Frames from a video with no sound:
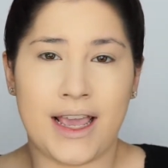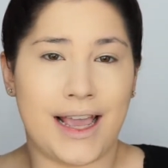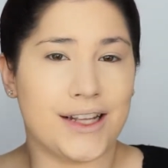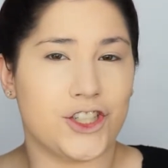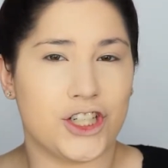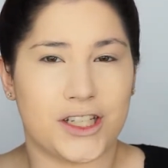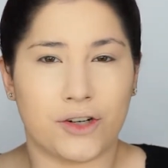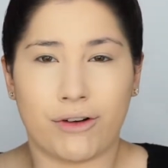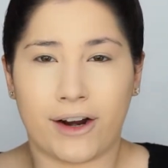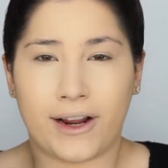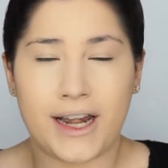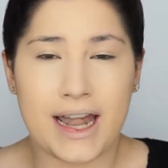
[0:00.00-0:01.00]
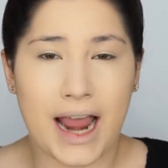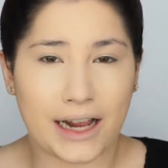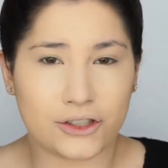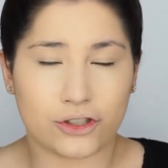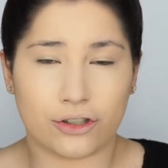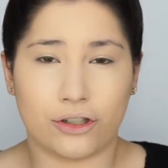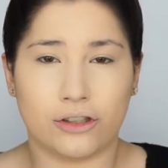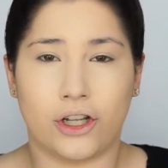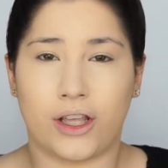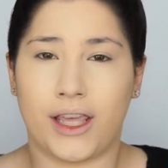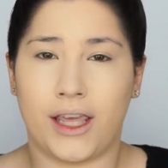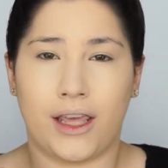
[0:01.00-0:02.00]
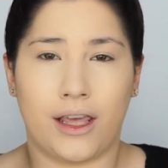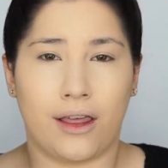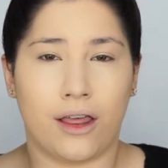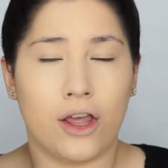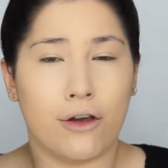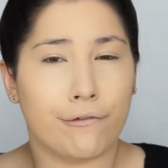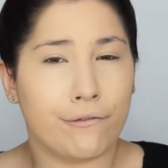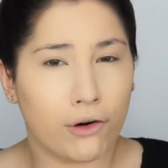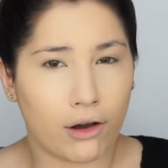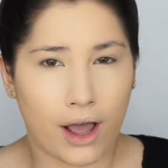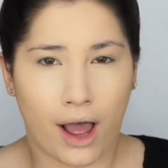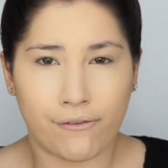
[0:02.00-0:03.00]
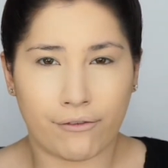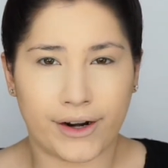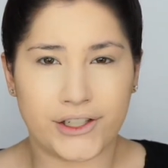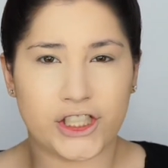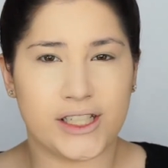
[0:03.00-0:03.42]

It's just a very natural looking, full coverage,